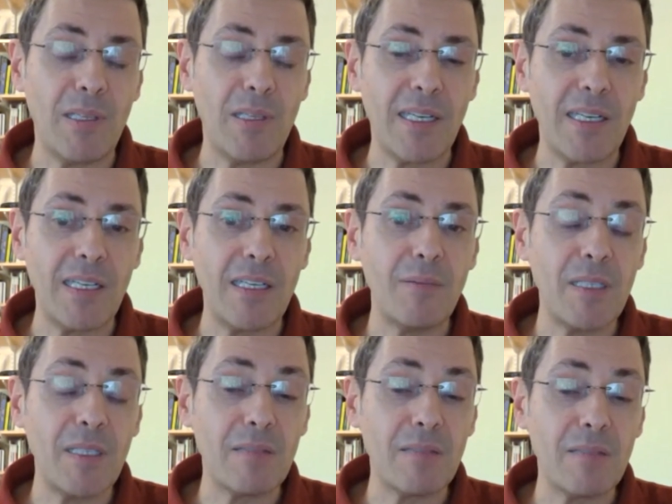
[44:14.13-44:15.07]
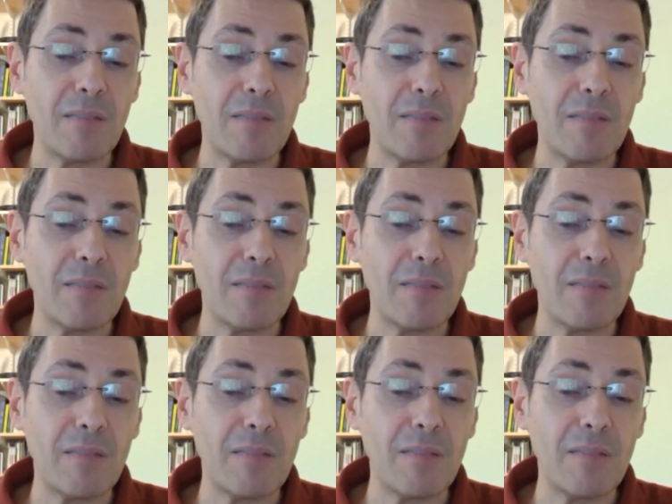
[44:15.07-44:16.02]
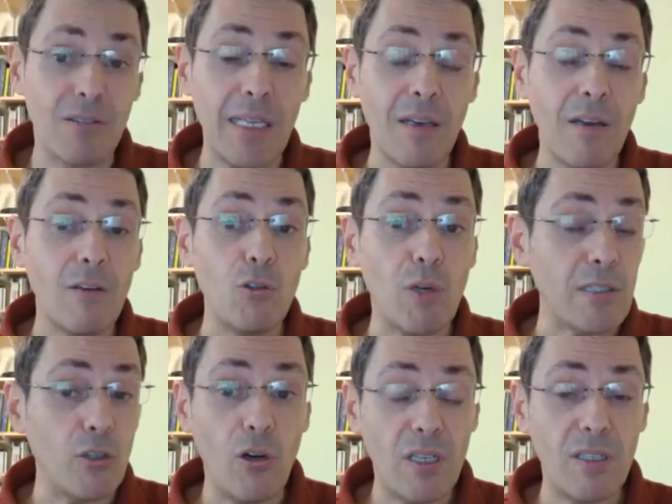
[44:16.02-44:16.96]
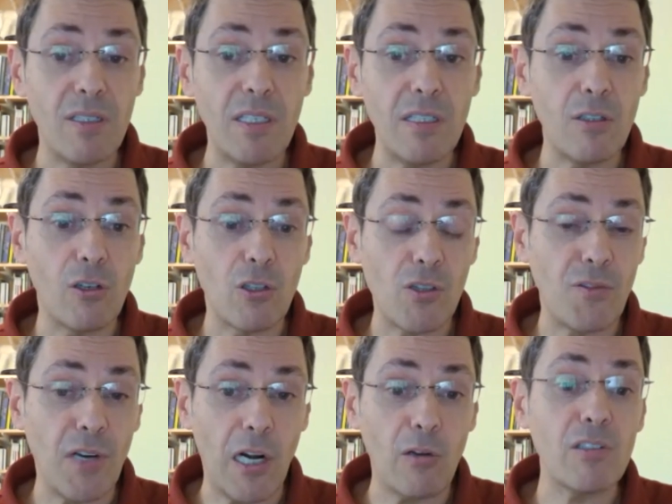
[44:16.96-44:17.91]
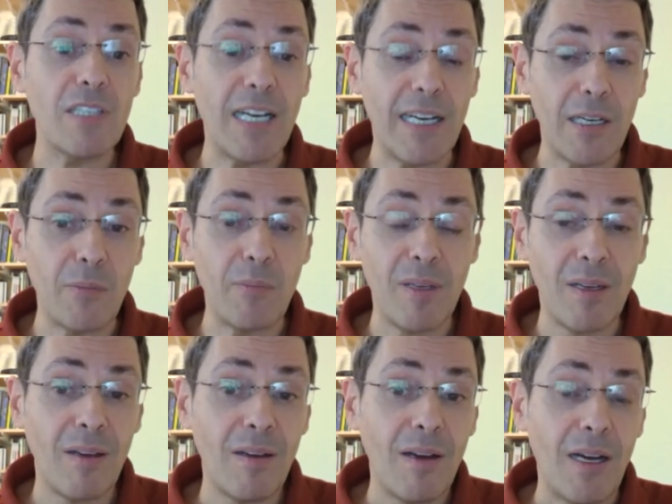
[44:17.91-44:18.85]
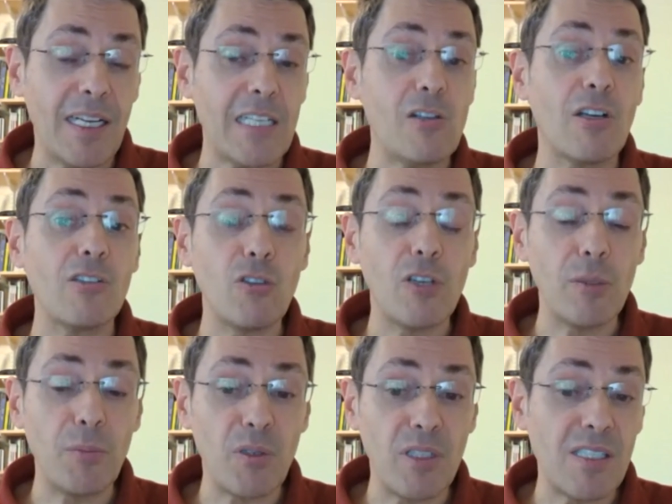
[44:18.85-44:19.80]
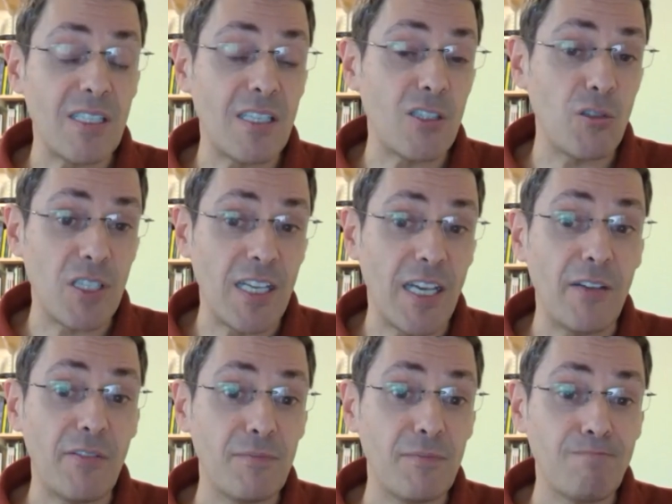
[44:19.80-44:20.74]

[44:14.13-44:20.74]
They're giving an impression that you can talk indoors for a long time, and as long as you keep your distance, you're safe.